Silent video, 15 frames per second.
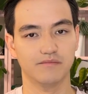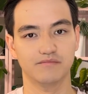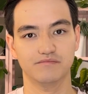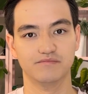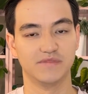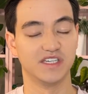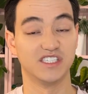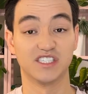
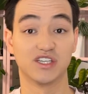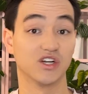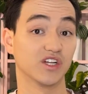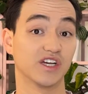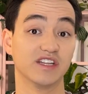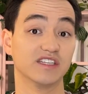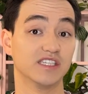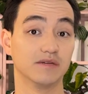They just all get
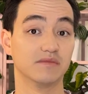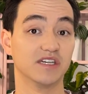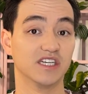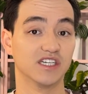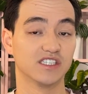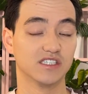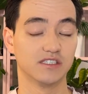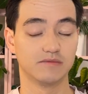the same
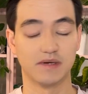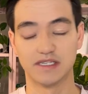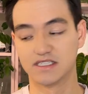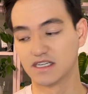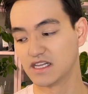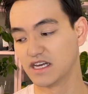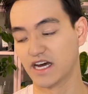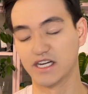conditions,
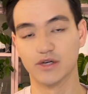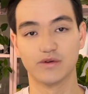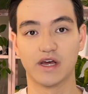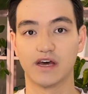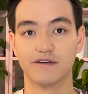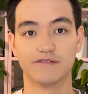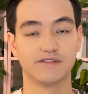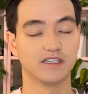basically. I don't
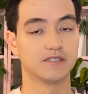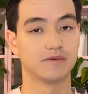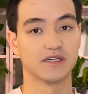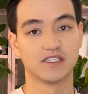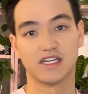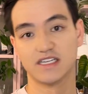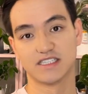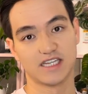have a
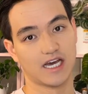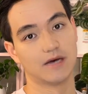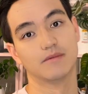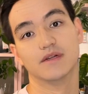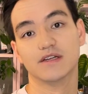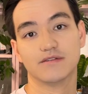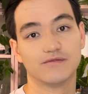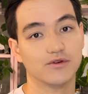specialized
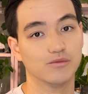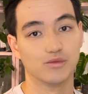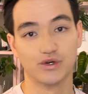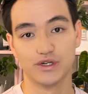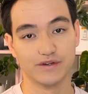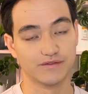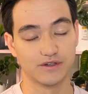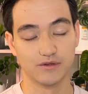cabinet for more
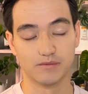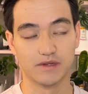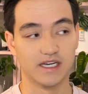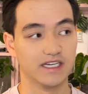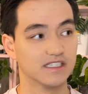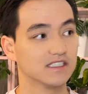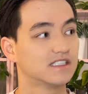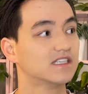difficult
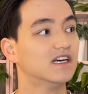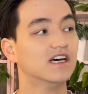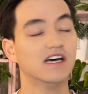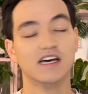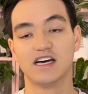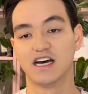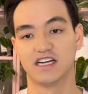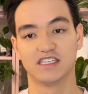plants.
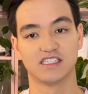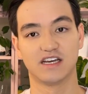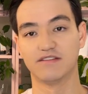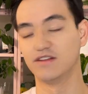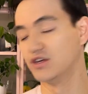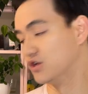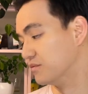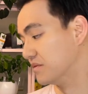I just have the
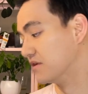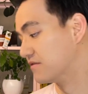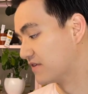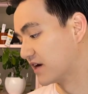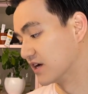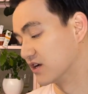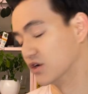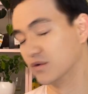
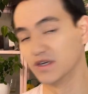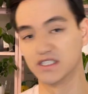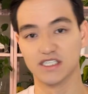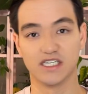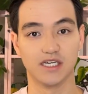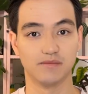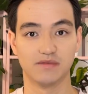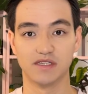humidifier going to
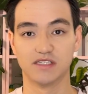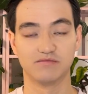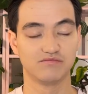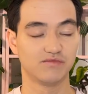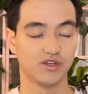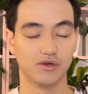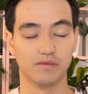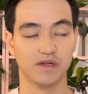keep the
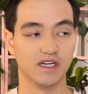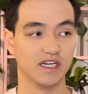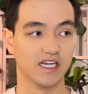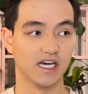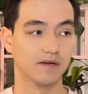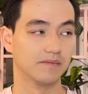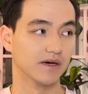humidity at about